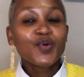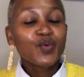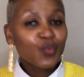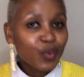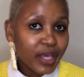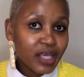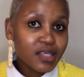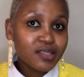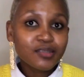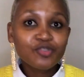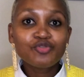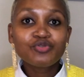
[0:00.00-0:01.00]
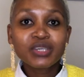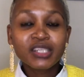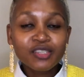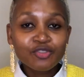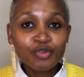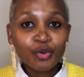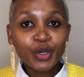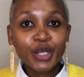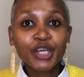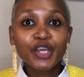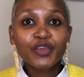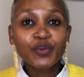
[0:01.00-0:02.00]
ways you can
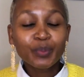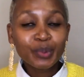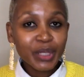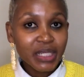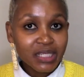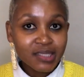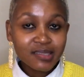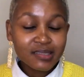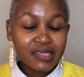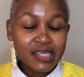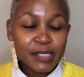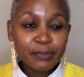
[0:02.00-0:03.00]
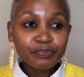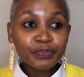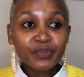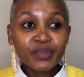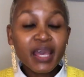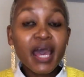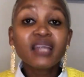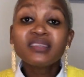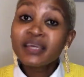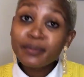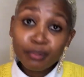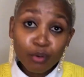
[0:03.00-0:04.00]
enjoy your pregnancy and
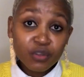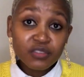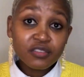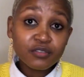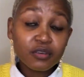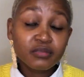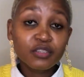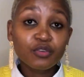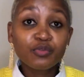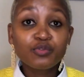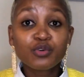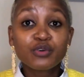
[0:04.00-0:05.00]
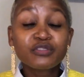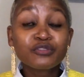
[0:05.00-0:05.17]
the importance of it, of course.